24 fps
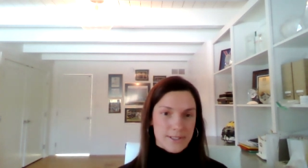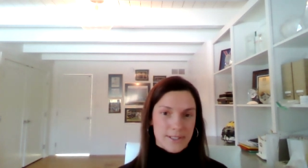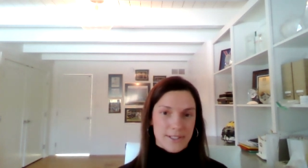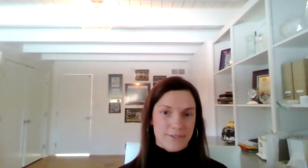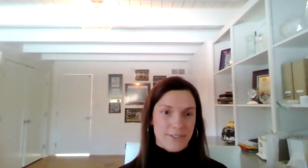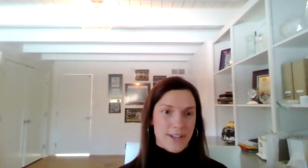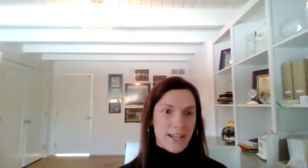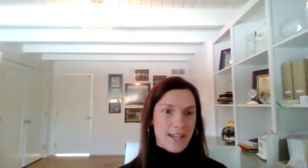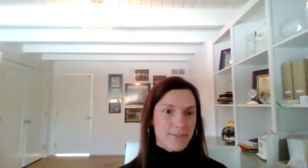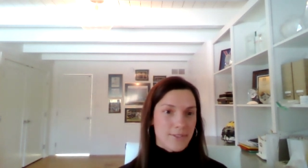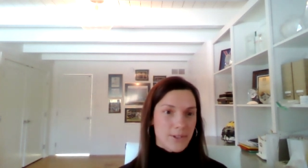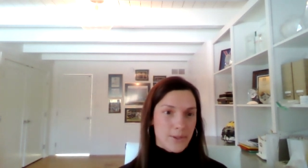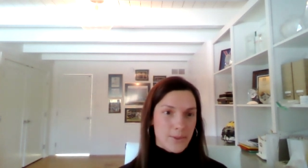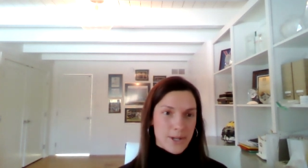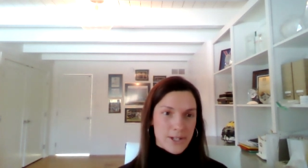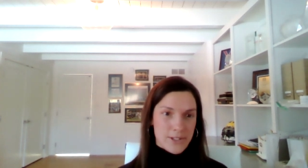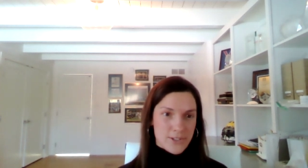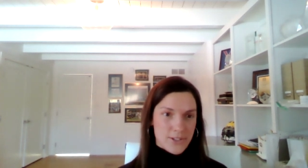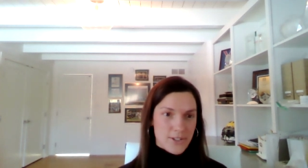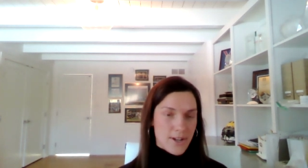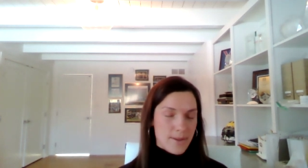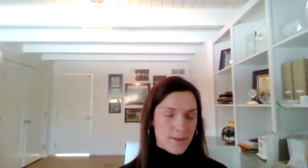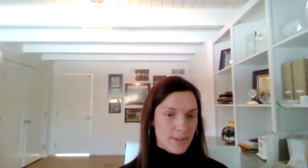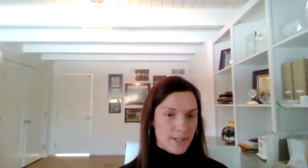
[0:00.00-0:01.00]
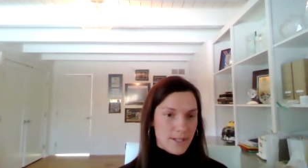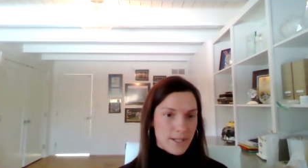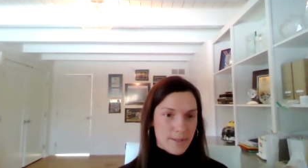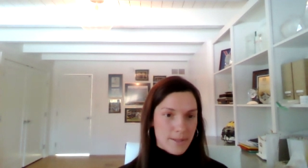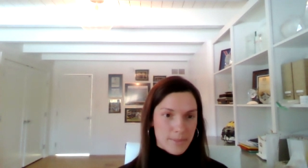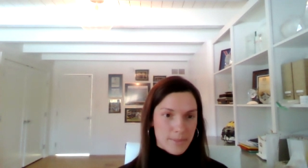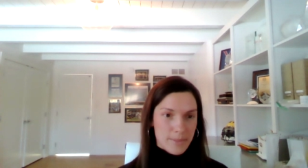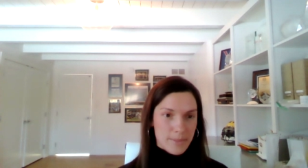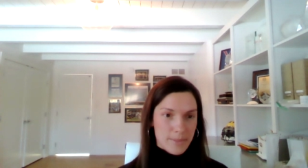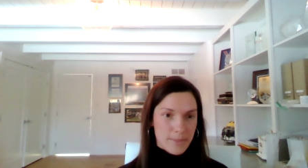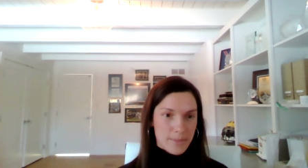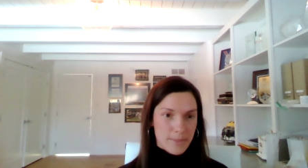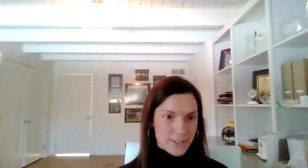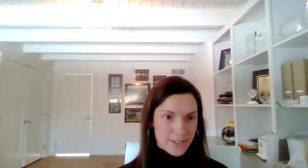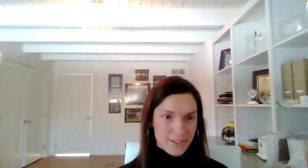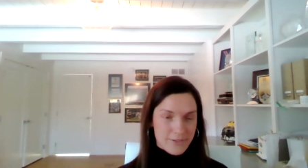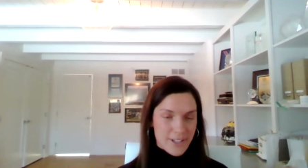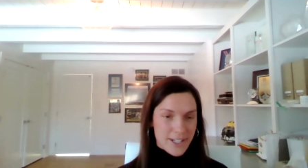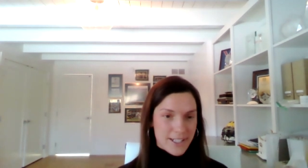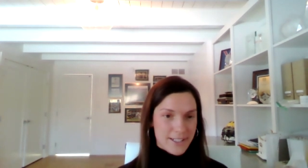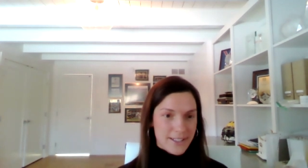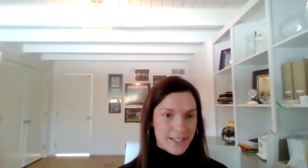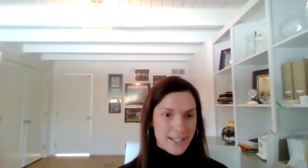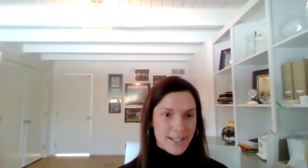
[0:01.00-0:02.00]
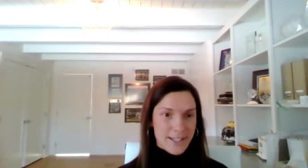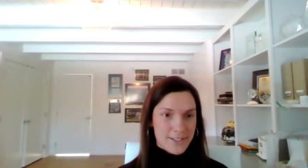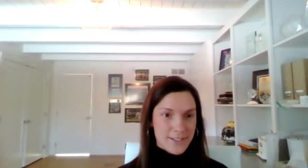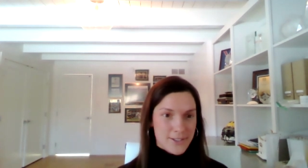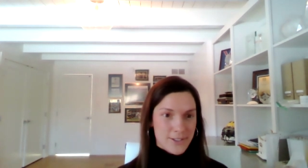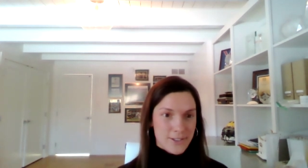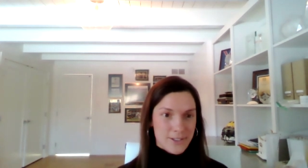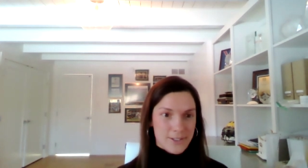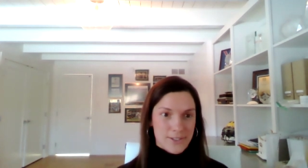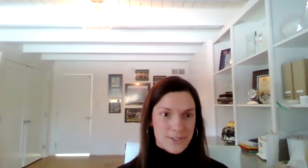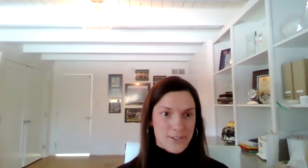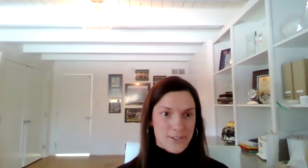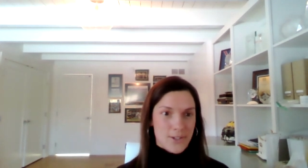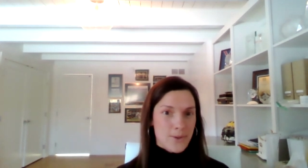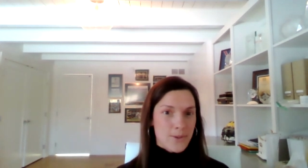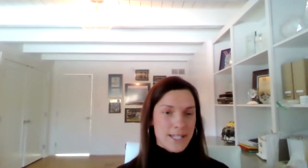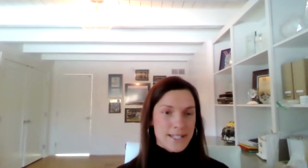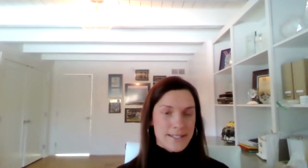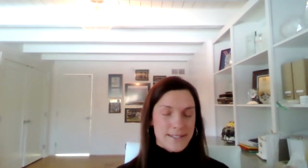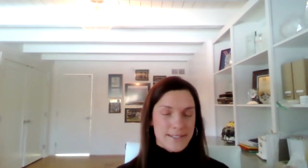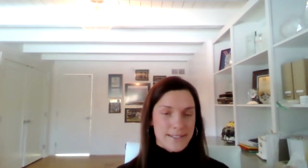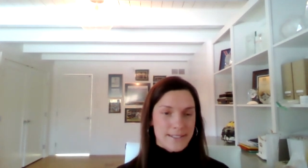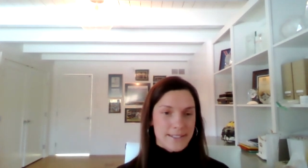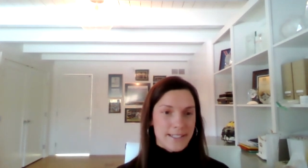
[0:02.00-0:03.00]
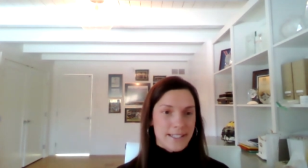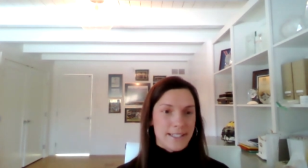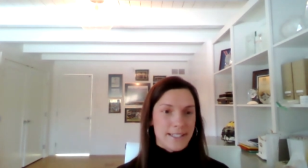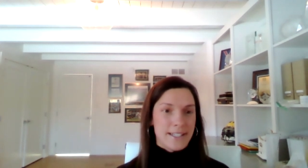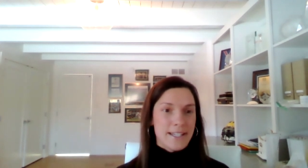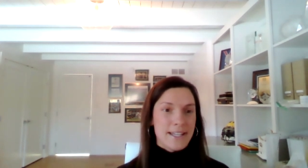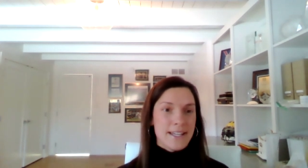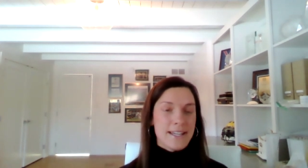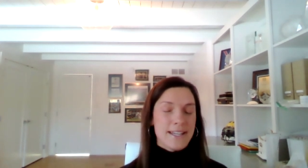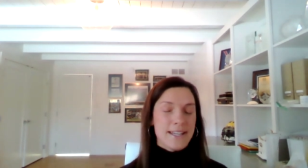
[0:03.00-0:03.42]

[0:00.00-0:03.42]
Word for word: If I have a question, I've been able to really find the answer so easily.